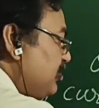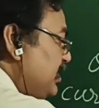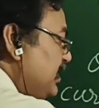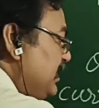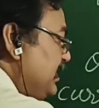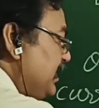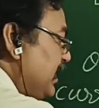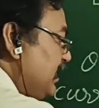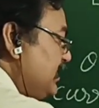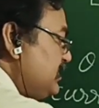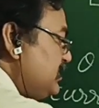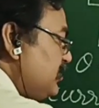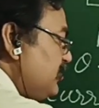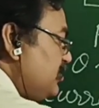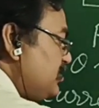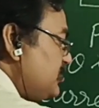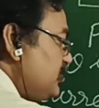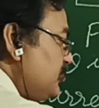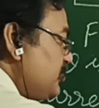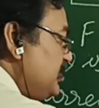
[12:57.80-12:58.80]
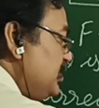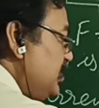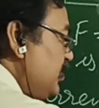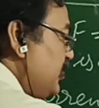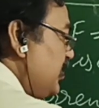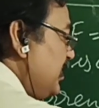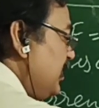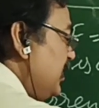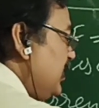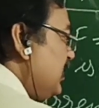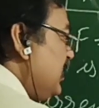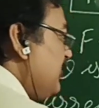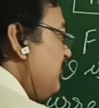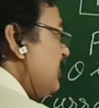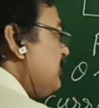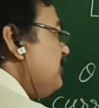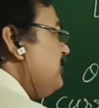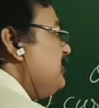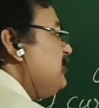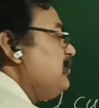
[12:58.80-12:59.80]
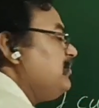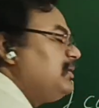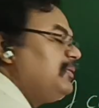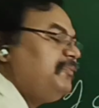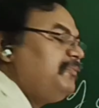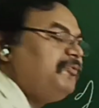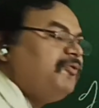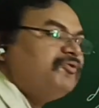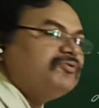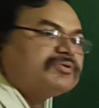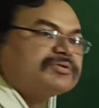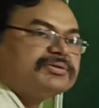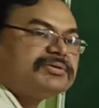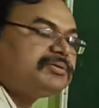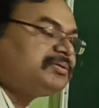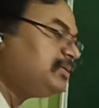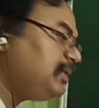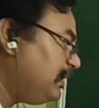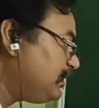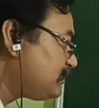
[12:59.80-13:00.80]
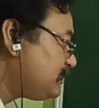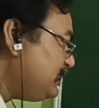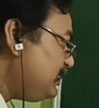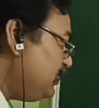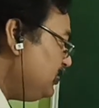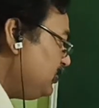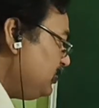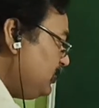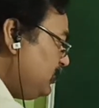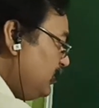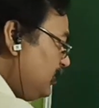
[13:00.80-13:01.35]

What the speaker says: theta is equals to 0 degree, then what will be the force? Let's see.